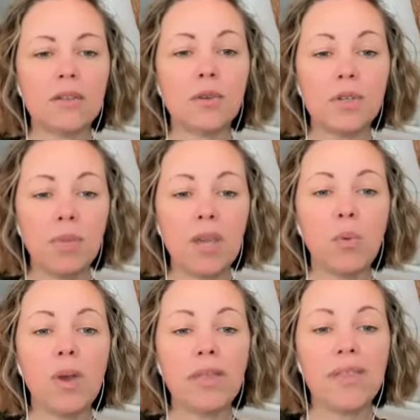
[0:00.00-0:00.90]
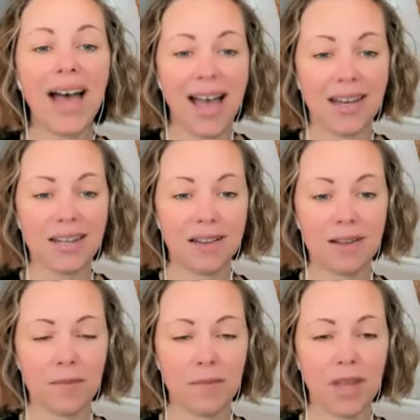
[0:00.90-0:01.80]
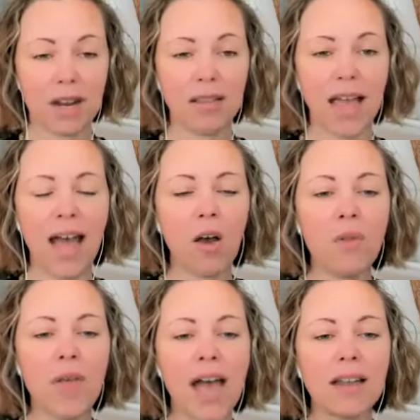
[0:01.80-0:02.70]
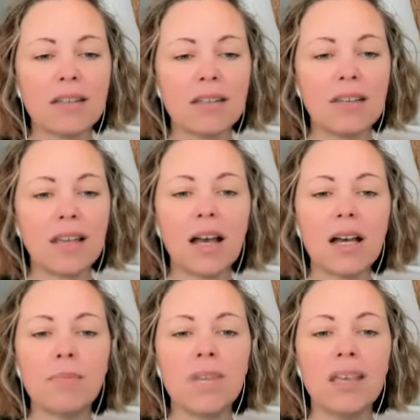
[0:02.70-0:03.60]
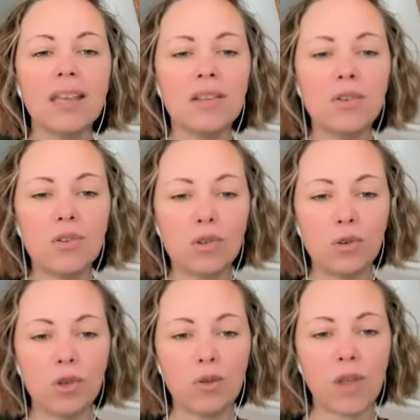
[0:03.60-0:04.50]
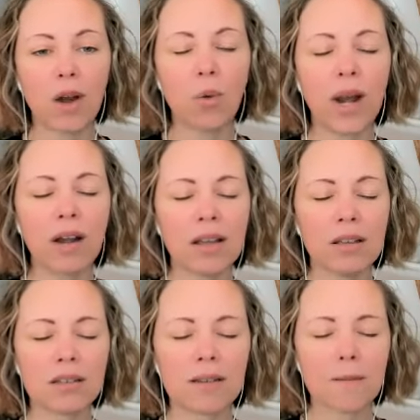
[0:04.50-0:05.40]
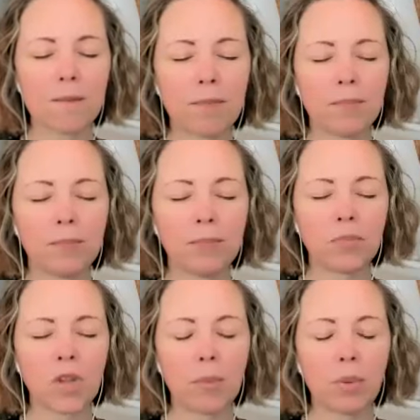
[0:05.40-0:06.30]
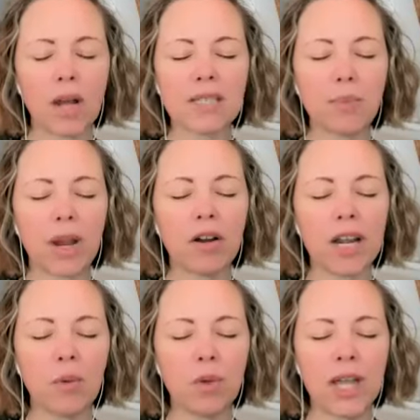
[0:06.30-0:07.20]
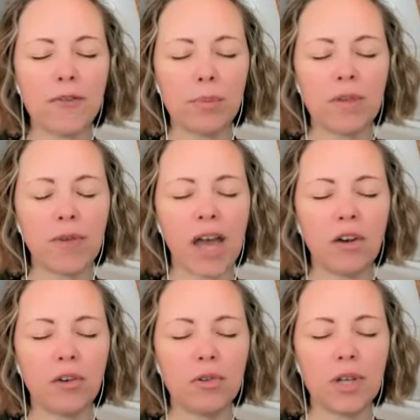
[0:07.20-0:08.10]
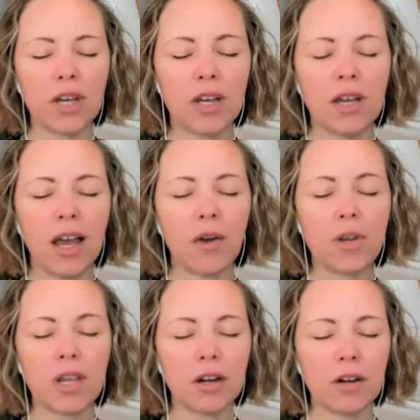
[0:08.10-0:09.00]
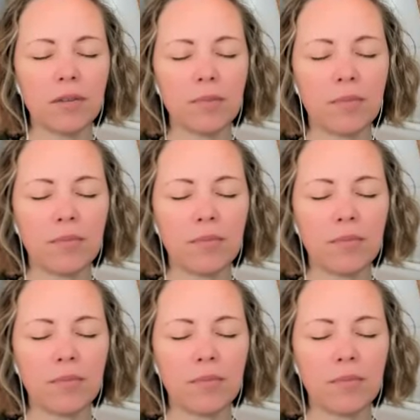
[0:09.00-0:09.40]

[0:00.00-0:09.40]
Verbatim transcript: So to be with that and allow that to come into you, that awareness. Prosperity will never be found out here.